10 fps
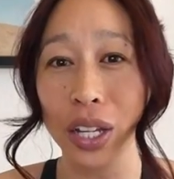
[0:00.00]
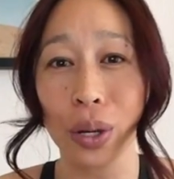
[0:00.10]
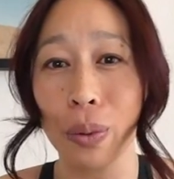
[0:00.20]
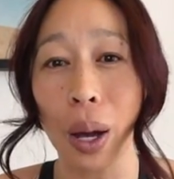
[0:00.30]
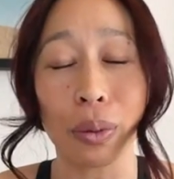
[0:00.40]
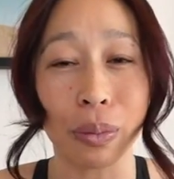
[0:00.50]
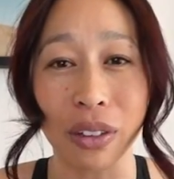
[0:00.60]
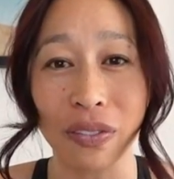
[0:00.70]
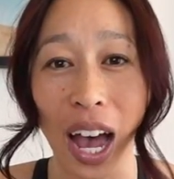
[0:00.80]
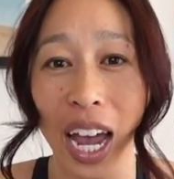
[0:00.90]
You're probably
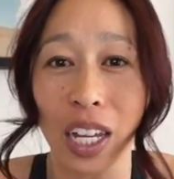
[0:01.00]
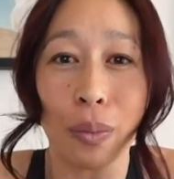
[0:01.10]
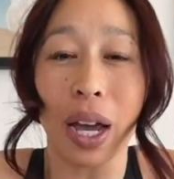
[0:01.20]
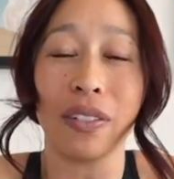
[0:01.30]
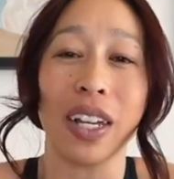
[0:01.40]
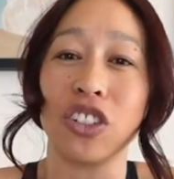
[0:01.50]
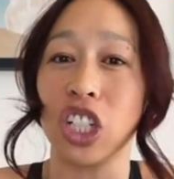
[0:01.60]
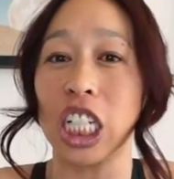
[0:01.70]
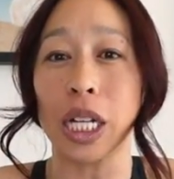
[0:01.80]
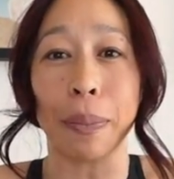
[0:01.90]
fine. You might eventually
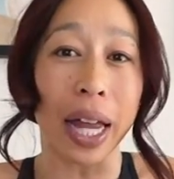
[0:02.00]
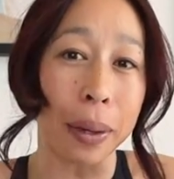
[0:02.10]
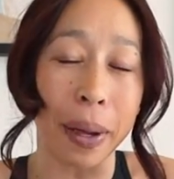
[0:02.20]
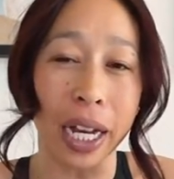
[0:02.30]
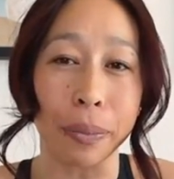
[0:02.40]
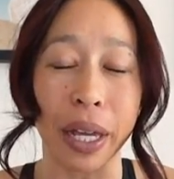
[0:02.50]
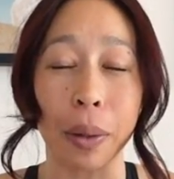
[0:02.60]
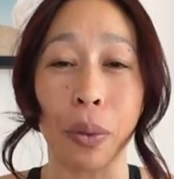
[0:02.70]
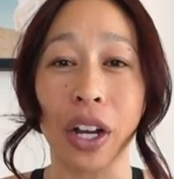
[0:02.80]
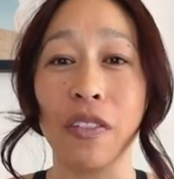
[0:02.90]
need a belly band to make it
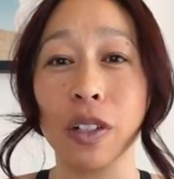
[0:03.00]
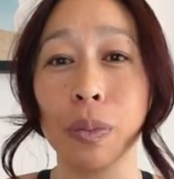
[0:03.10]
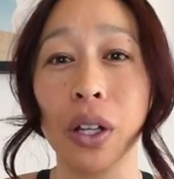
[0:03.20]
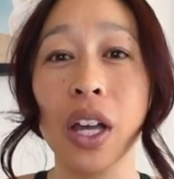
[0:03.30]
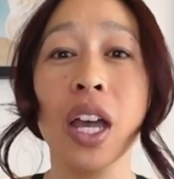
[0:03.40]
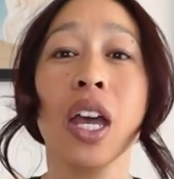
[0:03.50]
more comfortable.